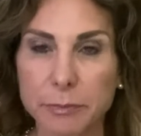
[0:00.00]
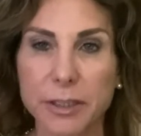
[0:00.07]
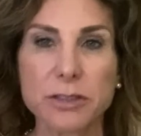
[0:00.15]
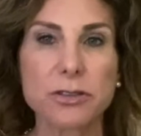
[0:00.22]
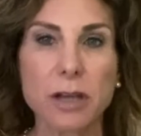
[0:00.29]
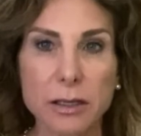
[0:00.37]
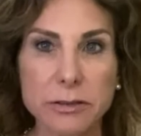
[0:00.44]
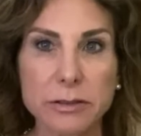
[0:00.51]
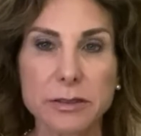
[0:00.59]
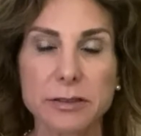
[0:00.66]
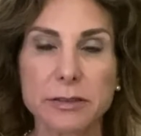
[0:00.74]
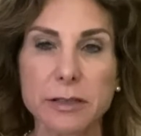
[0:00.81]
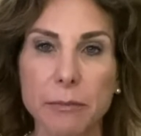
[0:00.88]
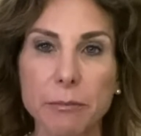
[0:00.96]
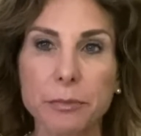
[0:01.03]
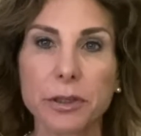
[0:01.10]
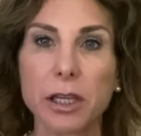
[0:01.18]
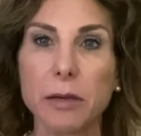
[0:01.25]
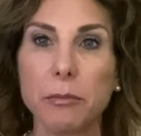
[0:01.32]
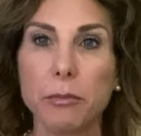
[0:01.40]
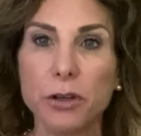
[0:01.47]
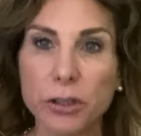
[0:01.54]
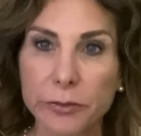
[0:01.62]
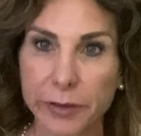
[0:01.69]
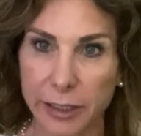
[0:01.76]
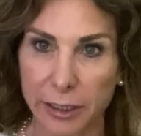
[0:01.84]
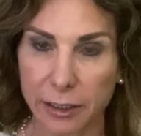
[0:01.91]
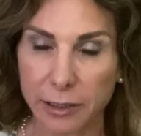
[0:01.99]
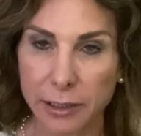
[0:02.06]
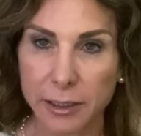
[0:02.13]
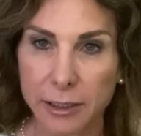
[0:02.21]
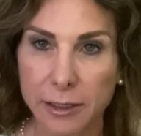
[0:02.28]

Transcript: but just simply moving,